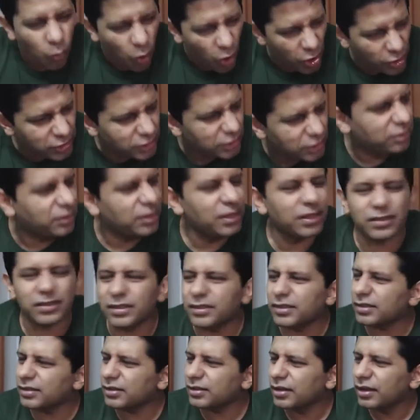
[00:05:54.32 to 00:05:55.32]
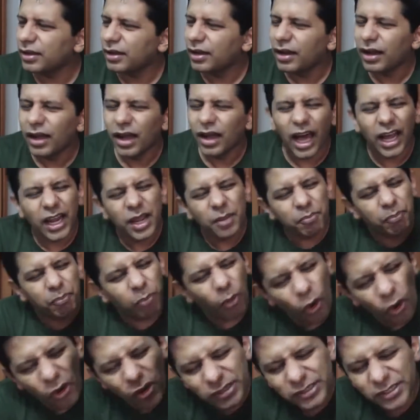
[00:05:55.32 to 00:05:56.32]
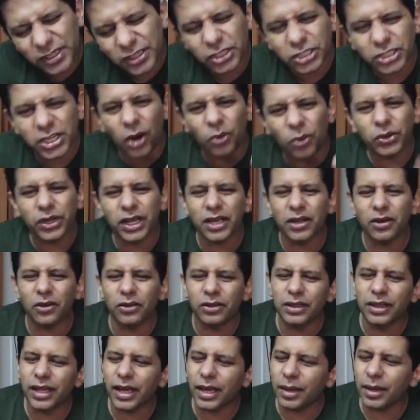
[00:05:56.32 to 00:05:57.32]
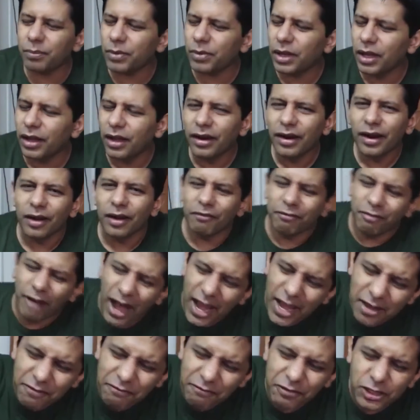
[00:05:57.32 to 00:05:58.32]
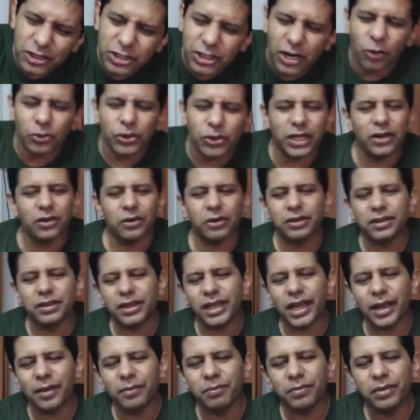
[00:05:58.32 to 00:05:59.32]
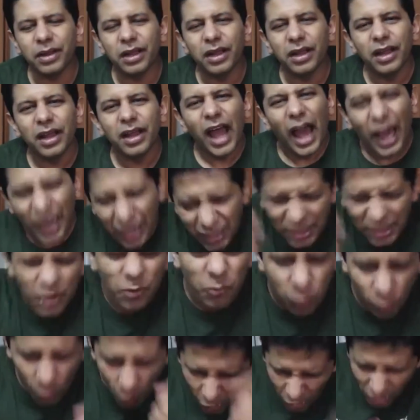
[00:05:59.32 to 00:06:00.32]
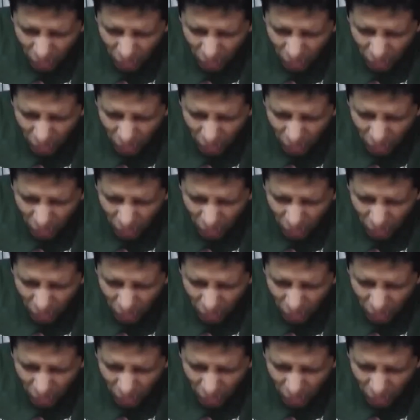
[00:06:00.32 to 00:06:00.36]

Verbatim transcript: want this. Arey, boss is shouting on them. Wife is shouting on them. Arey, they